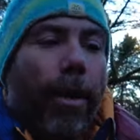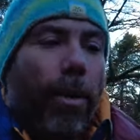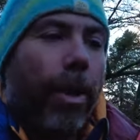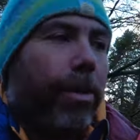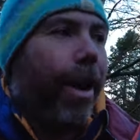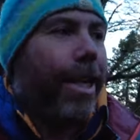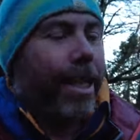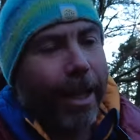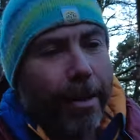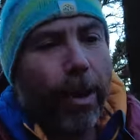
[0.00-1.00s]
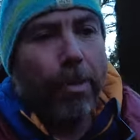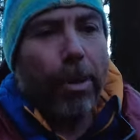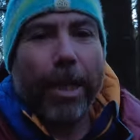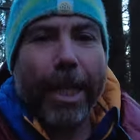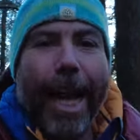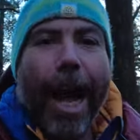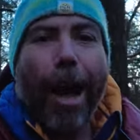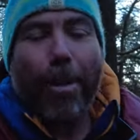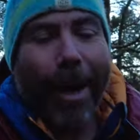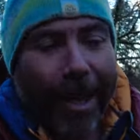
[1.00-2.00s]
with wrestling with bloody
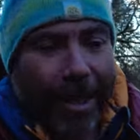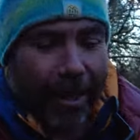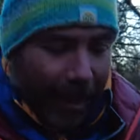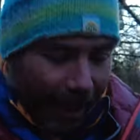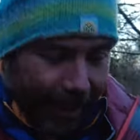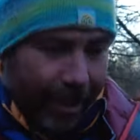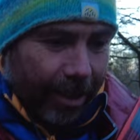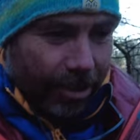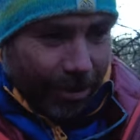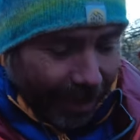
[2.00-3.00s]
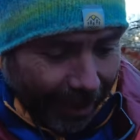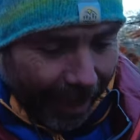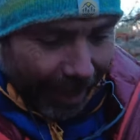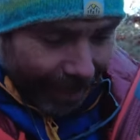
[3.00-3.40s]
car parks in the Lake District.